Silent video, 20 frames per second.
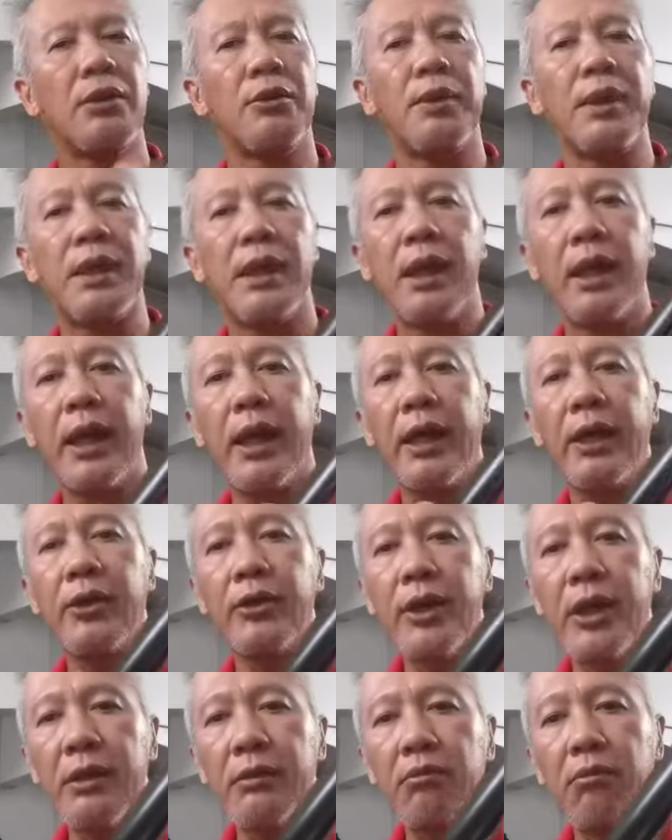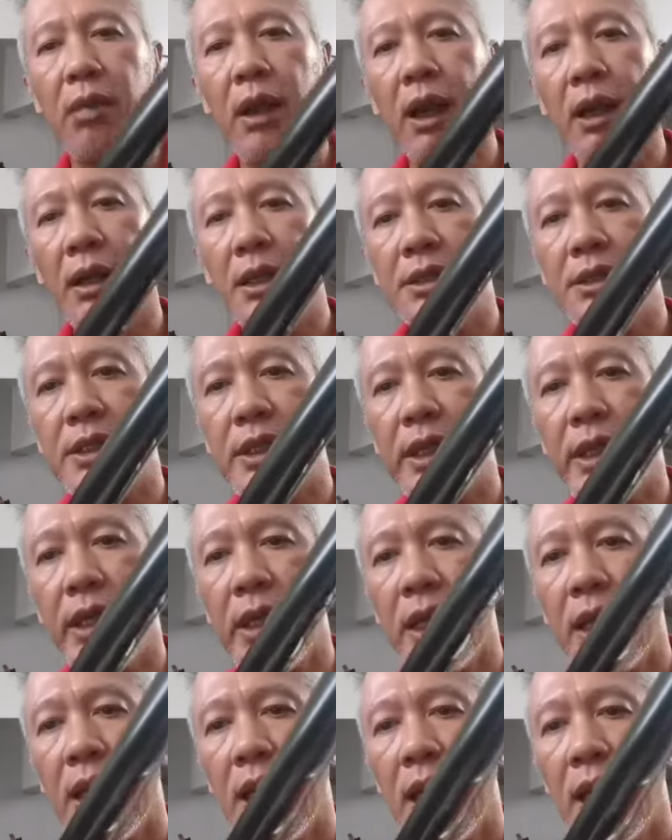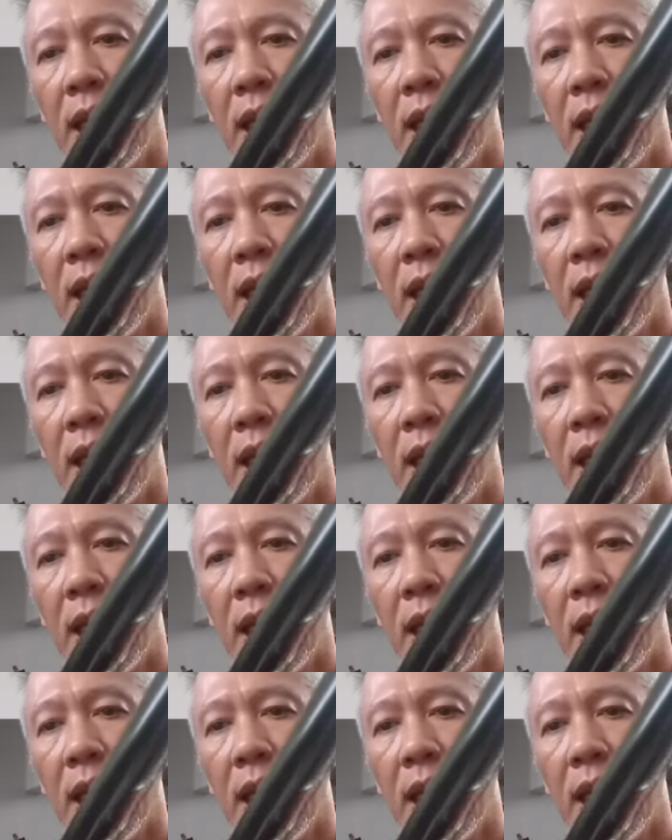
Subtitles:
lumen lay you can barely see